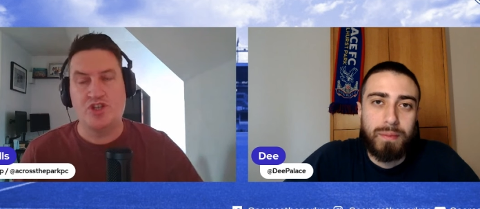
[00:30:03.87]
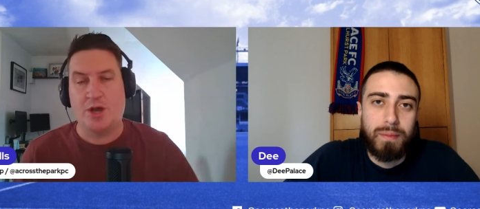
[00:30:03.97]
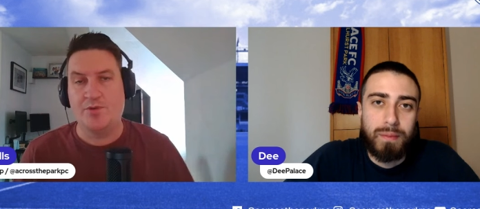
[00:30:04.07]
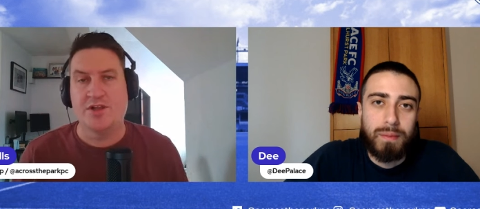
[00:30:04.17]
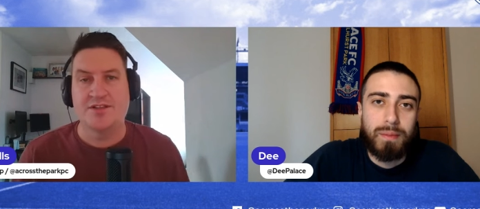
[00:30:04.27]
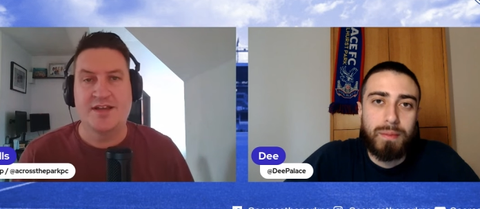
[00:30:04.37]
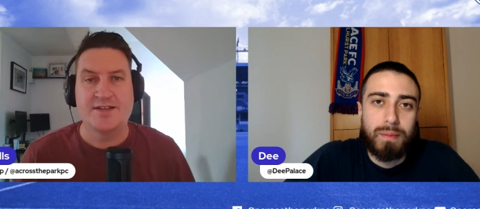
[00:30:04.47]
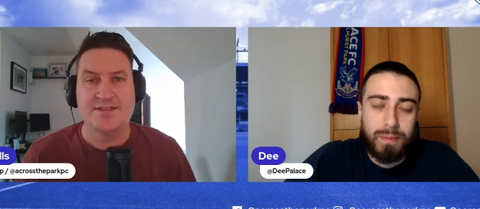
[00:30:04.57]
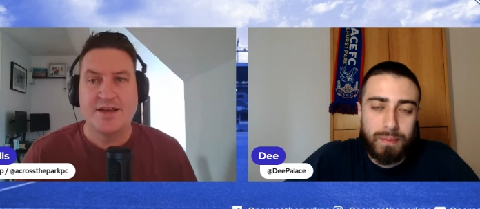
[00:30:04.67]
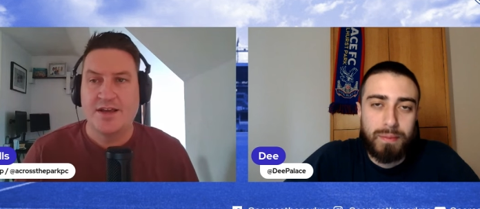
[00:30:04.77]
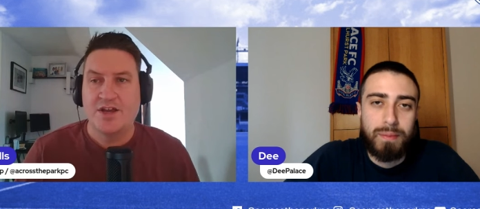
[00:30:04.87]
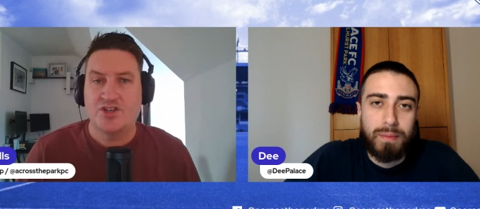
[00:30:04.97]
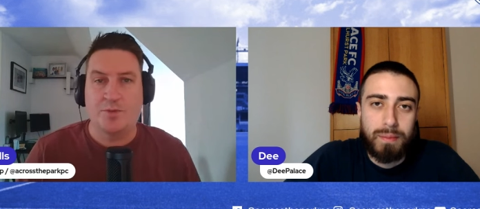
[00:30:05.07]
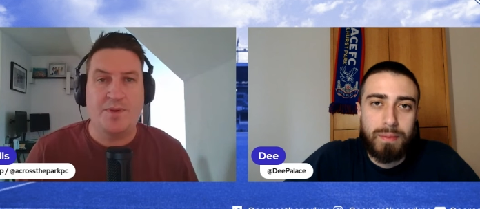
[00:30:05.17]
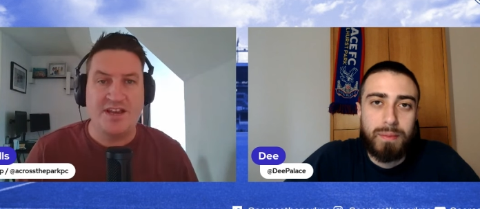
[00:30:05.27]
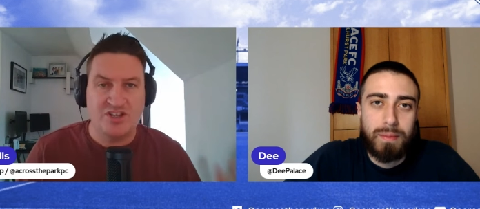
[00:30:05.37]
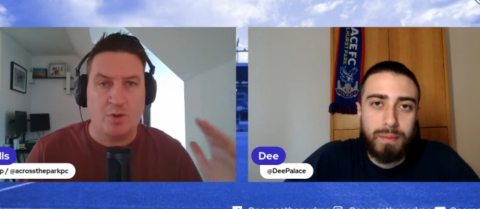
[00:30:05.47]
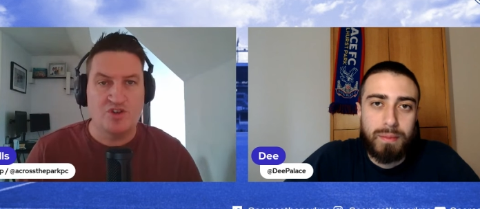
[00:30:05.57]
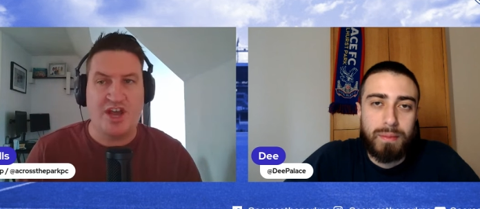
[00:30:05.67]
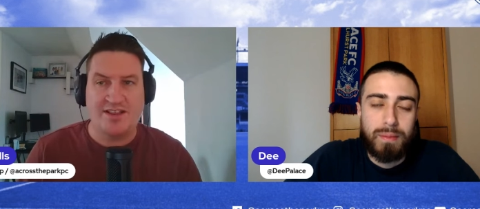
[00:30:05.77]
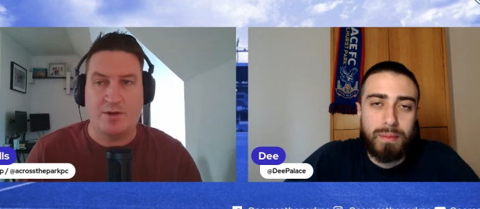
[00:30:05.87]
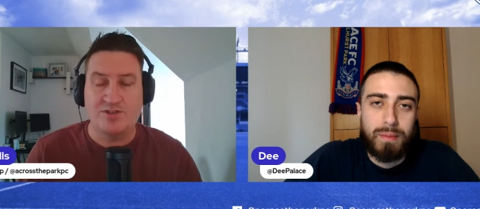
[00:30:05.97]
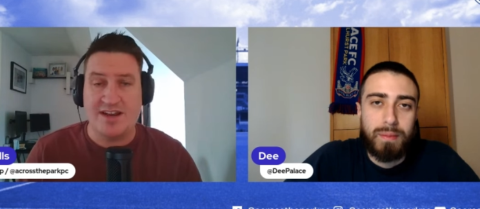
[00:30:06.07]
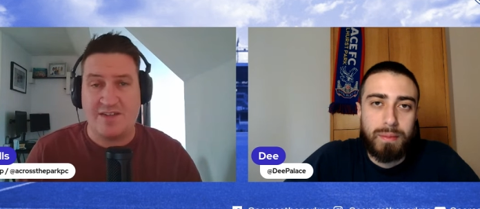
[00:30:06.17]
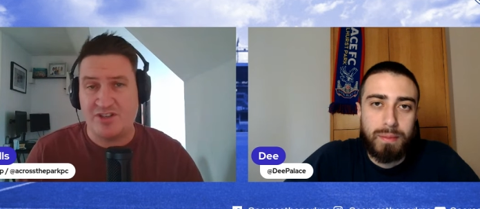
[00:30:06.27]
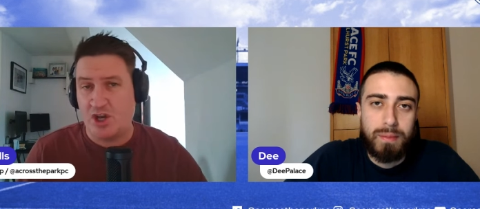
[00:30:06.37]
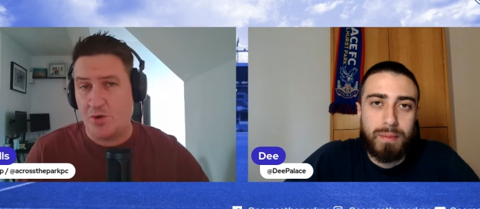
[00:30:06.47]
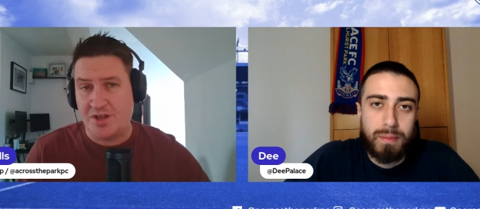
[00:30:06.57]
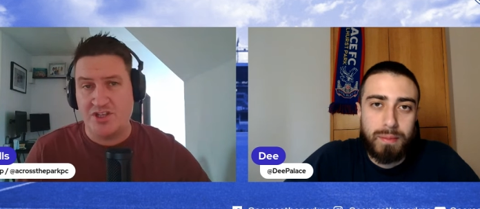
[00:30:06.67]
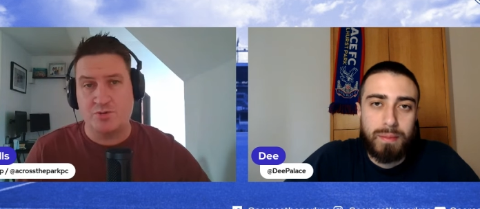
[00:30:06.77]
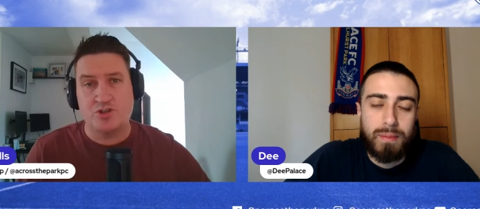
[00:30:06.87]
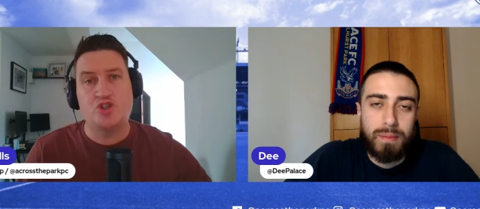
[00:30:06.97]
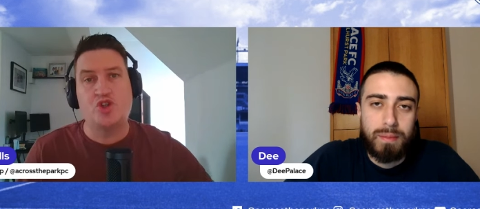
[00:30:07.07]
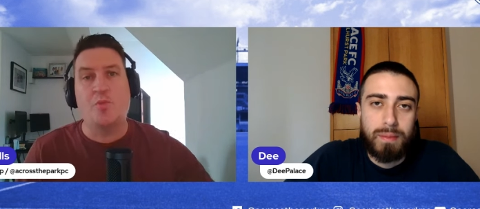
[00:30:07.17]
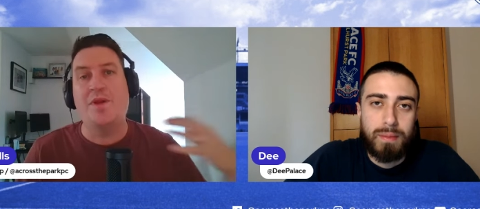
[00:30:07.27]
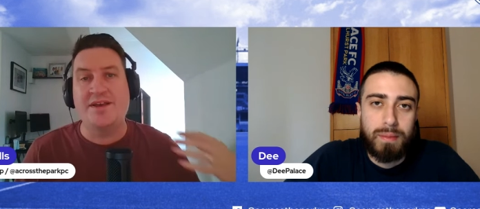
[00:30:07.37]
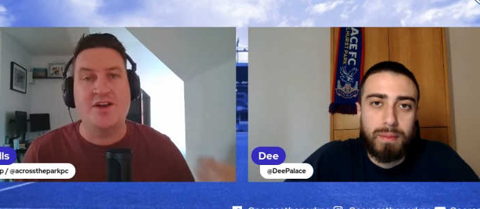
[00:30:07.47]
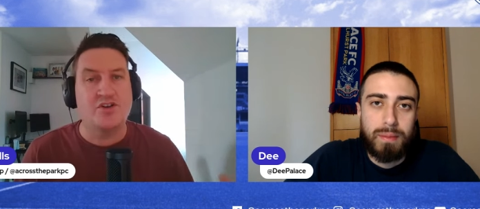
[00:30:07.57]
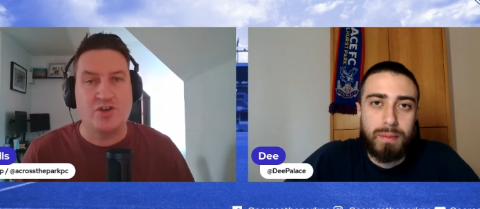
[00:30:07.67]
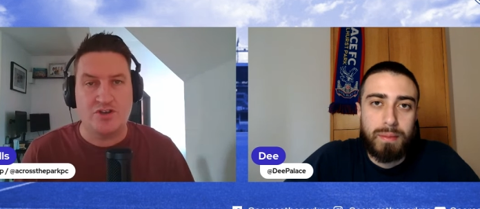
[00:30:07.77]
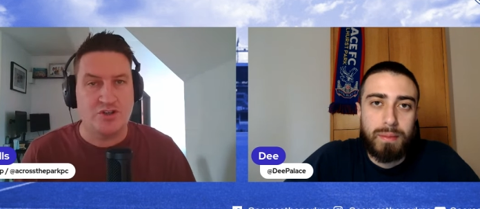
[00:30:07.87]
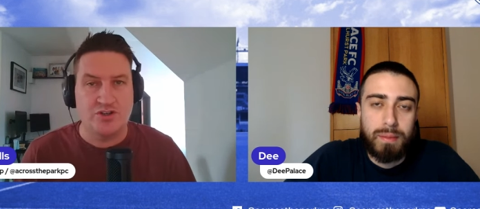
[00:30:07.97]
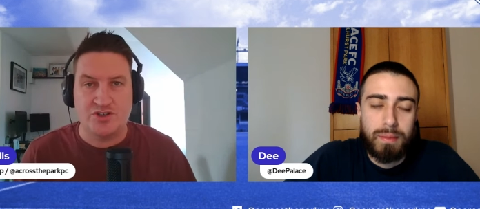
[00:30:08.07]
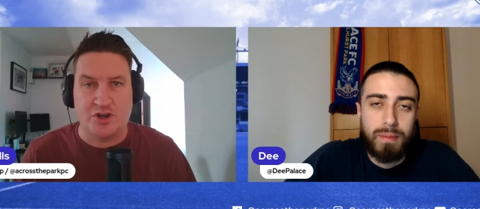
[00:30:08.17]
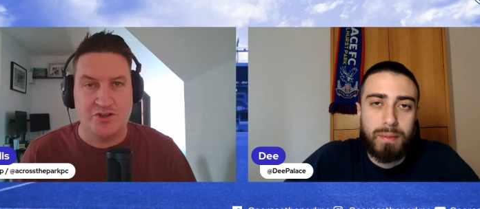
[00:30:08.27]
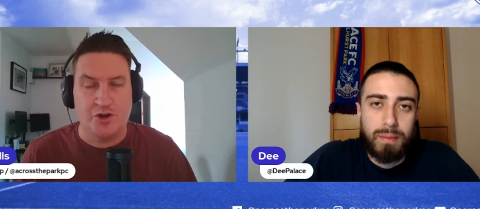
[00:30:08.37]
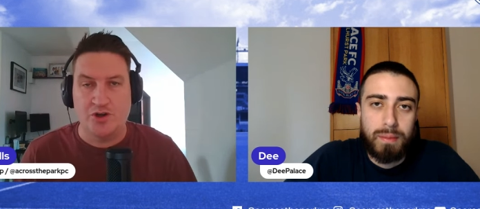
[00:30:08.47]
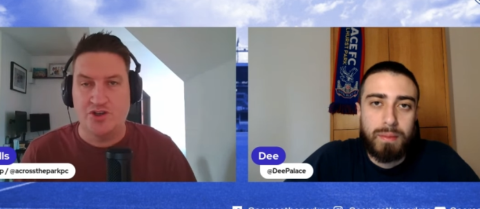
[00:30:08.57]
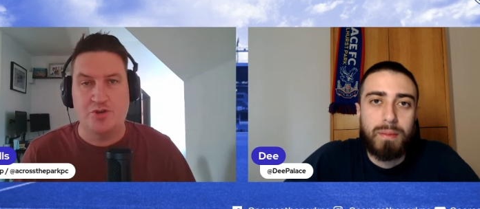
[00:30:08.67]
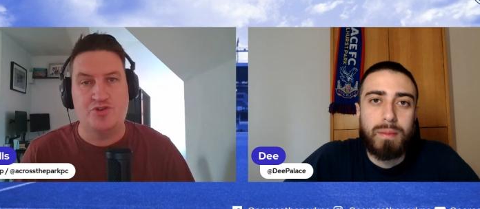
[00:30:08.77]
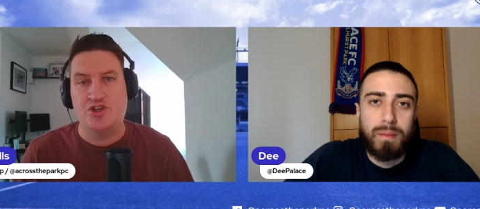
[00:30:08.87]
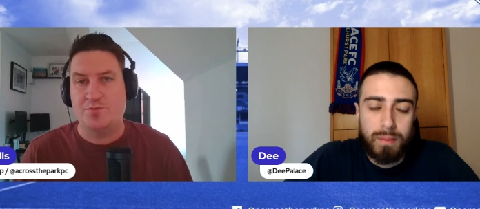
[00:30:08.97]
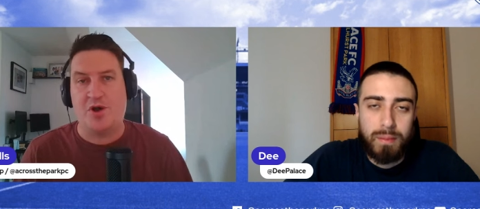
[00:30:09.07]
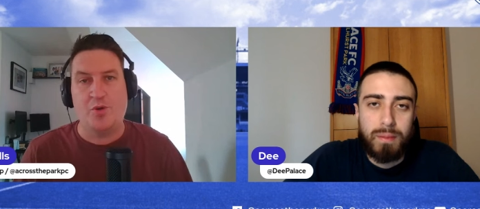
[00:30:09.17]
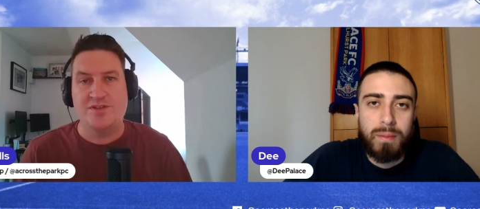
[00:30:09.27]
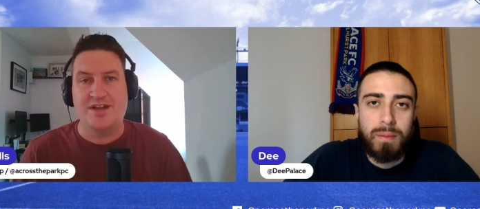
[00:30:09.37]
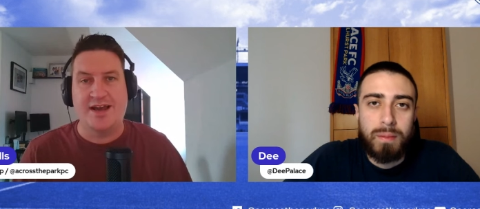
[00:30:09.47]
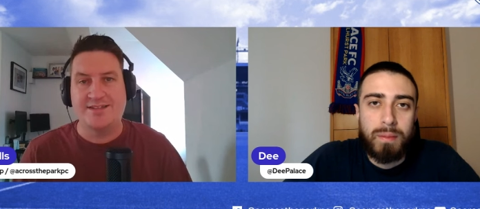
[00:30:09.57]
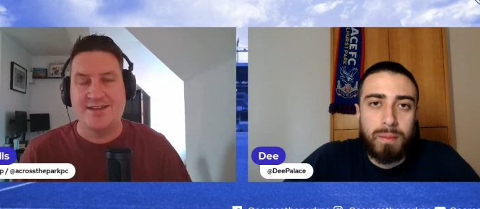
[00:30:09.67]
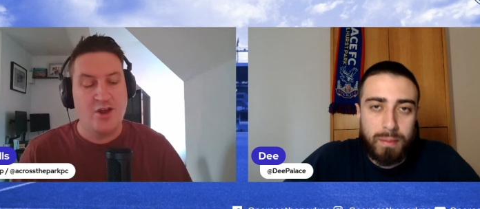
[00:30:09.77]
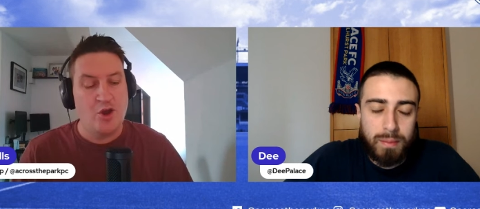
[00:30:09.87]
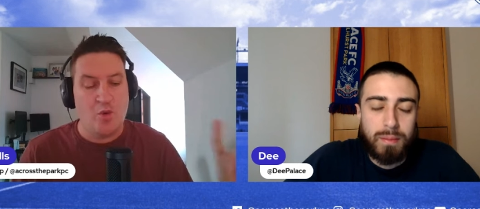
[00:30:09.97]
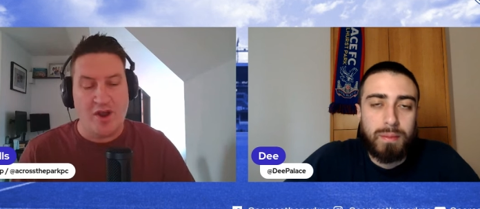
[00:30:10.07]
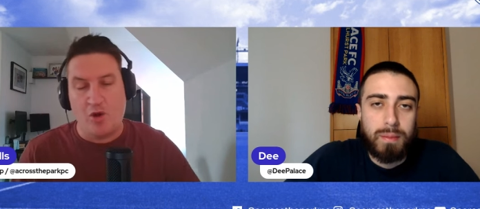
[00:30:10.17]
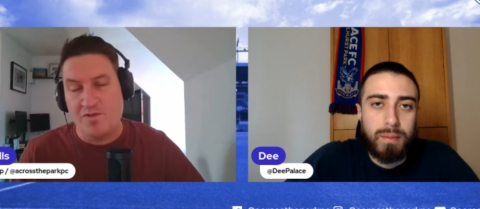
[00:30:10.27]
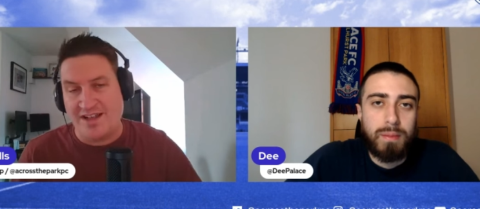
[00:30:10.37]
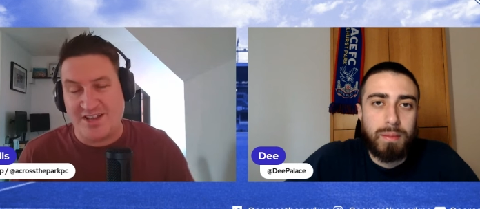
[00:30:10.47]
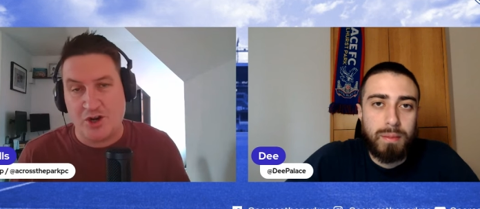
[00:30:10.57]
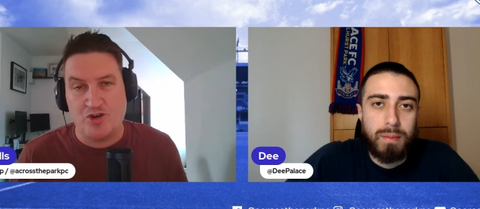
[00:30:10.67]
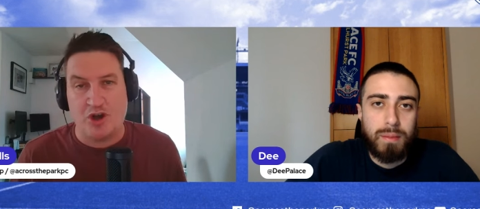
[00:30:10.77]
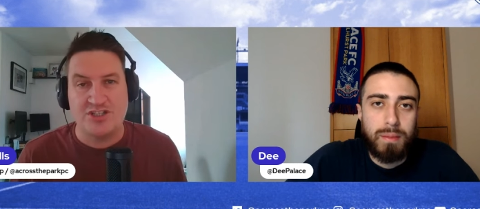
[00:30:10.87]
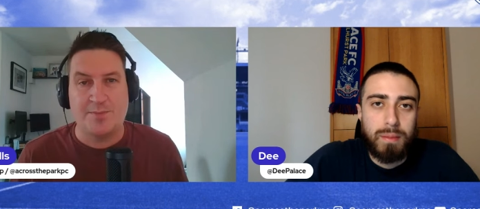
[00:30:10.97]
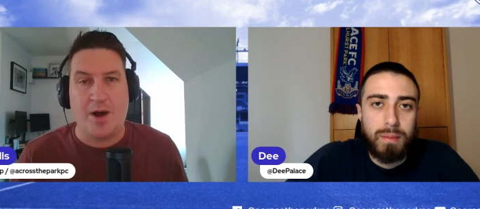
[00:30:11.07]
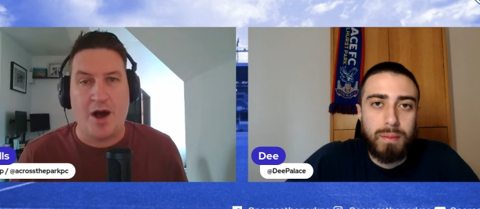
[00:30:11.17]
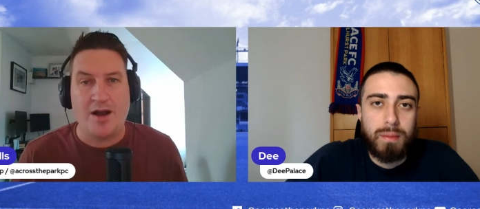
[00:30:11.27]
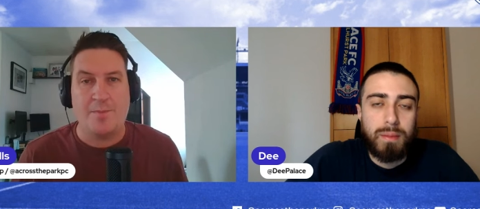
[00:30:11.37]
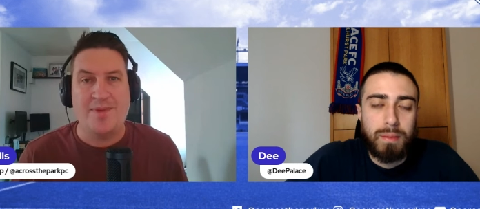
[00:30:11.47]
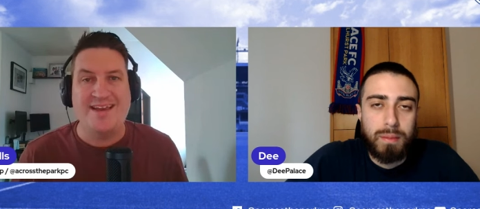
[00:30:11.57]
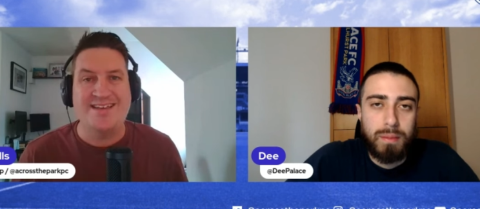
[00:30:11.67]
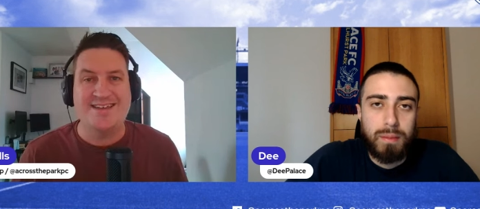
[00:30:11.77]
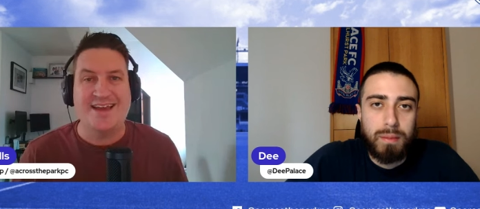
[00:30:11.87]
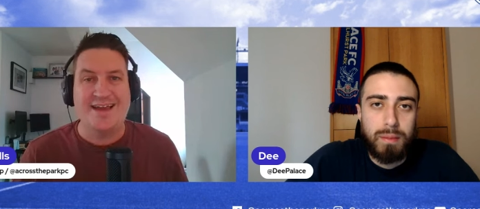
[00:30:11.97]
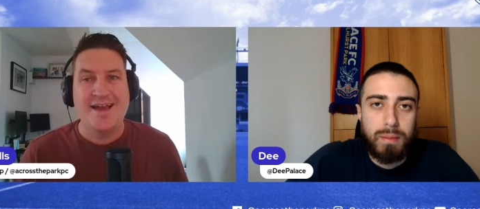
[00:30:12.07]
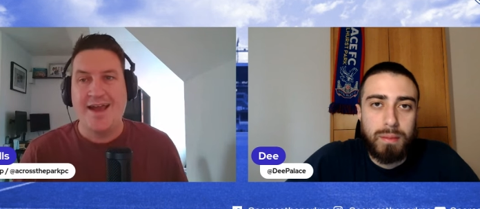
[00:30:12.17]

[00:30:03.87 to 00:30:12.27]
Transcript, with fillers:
Speaker 1: top content. So please go and check that out. Any Evertonians who are stumbling across us on your YouTube hole tonight, we're over at Across the Park PC,